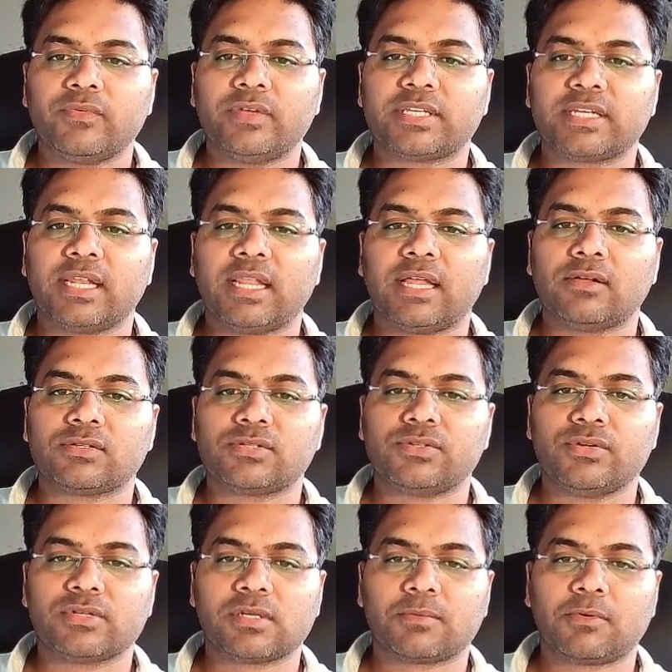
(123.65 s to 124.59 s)
which
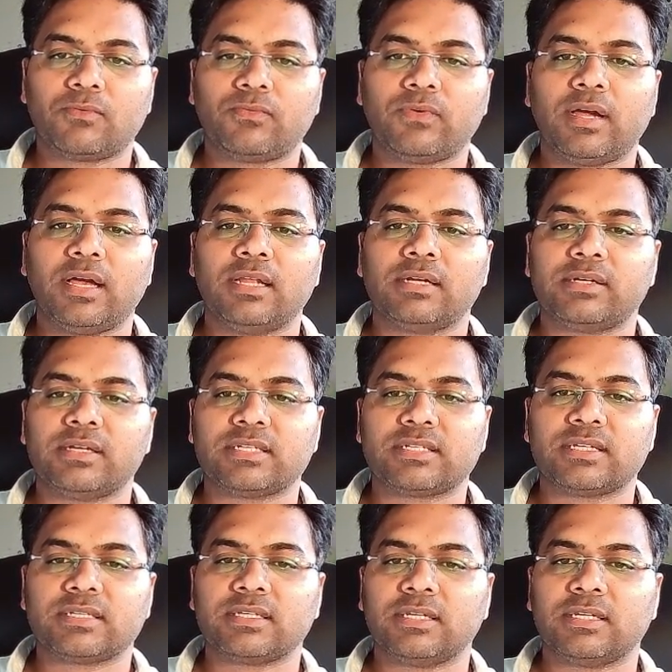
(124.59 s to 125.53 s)
allows user profile,
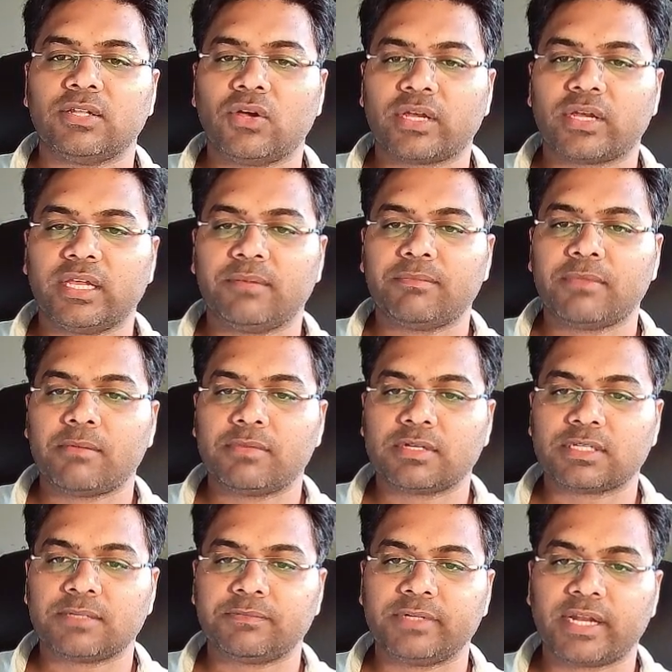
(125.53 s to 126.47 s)
registration, login,
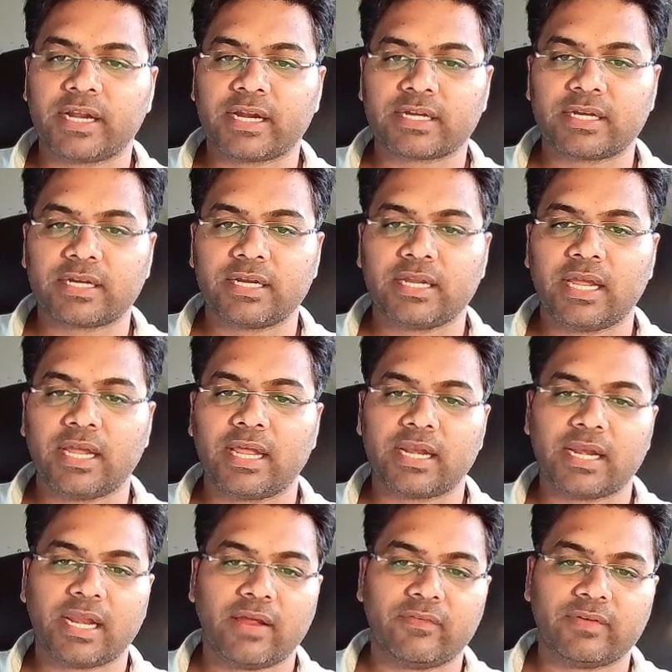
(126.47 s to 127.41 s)
membership directory,
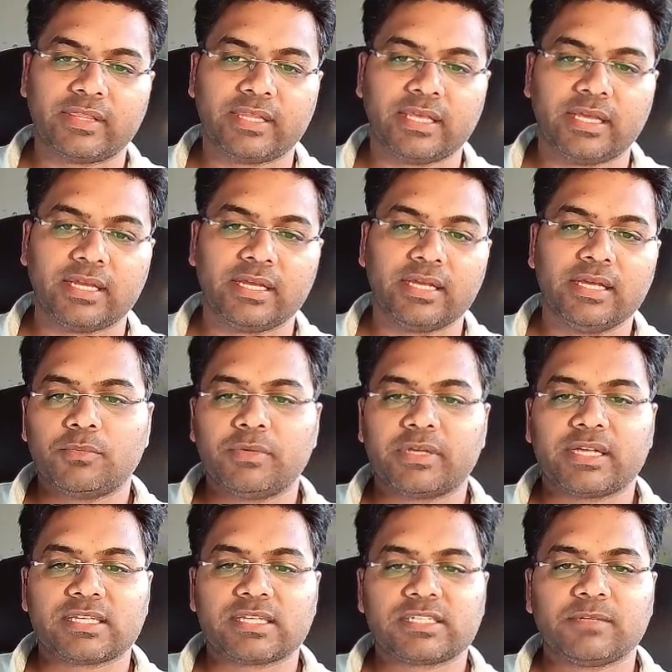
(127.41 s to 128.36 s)
and everything to
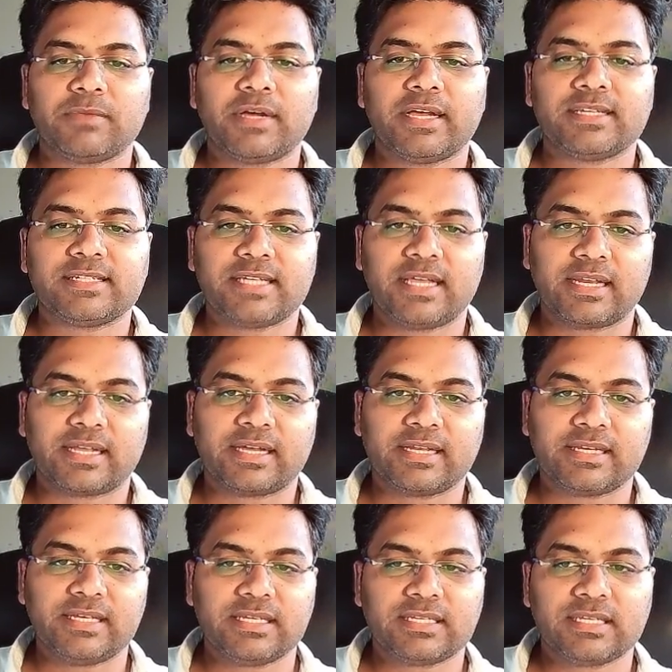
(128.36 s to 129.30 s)
be customized and
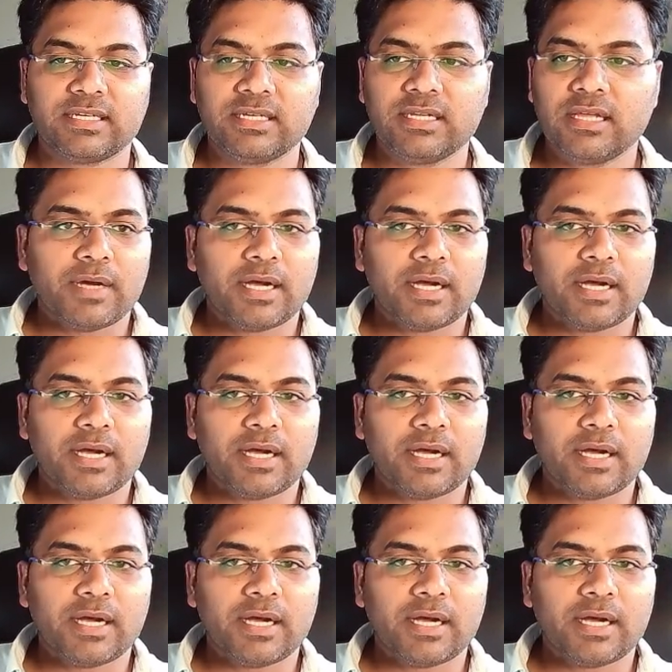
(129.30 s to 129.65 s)
creation.